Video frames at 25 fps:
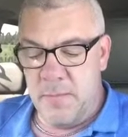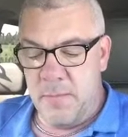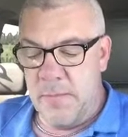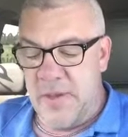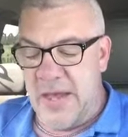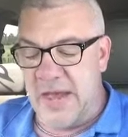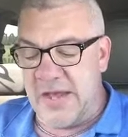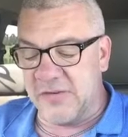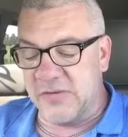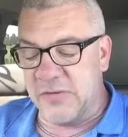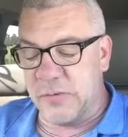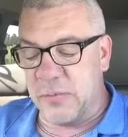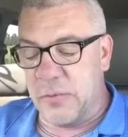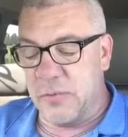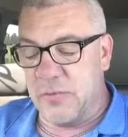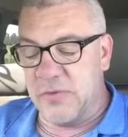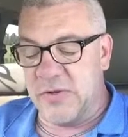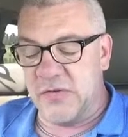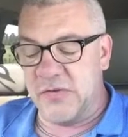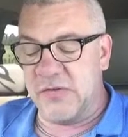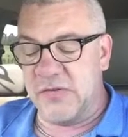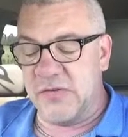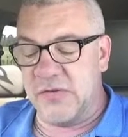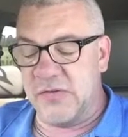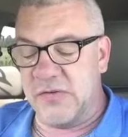Maximum
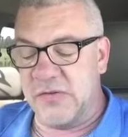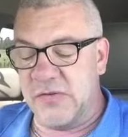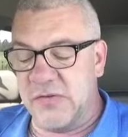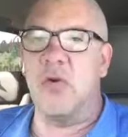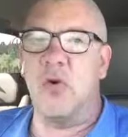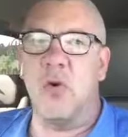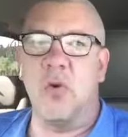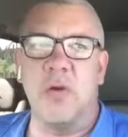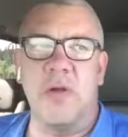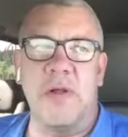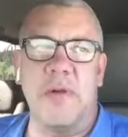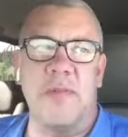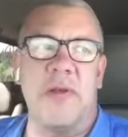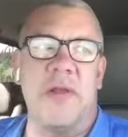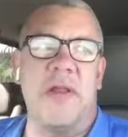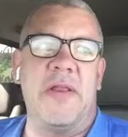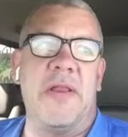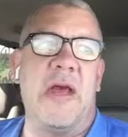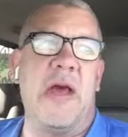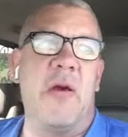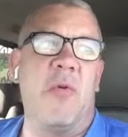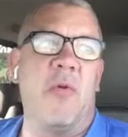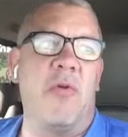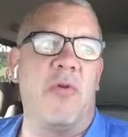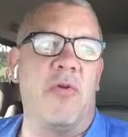distance, no limit.
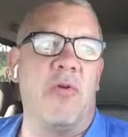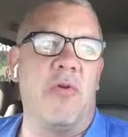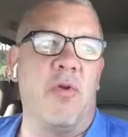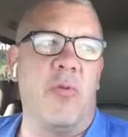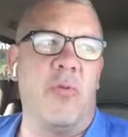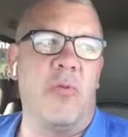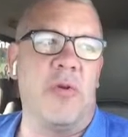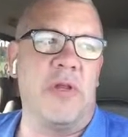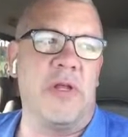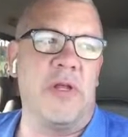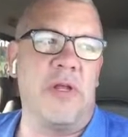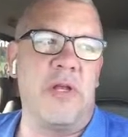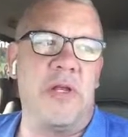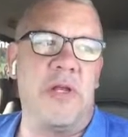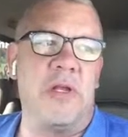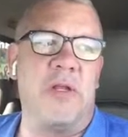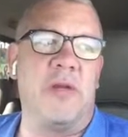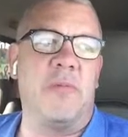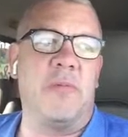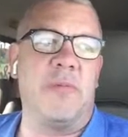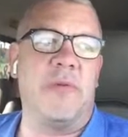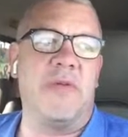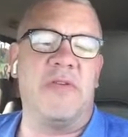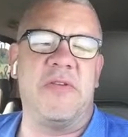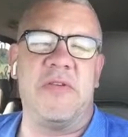That would normally
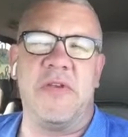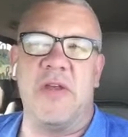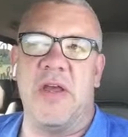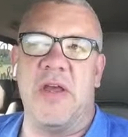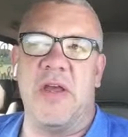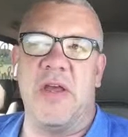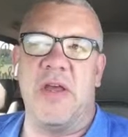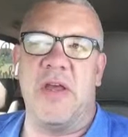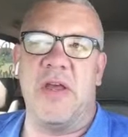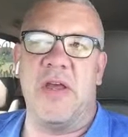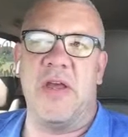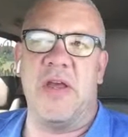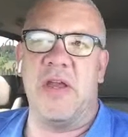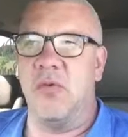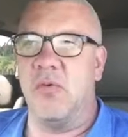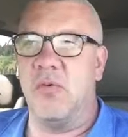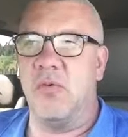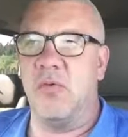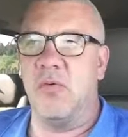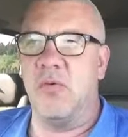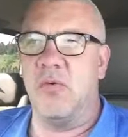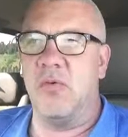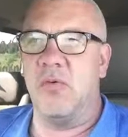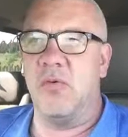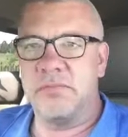be set
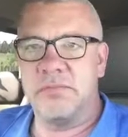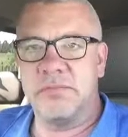to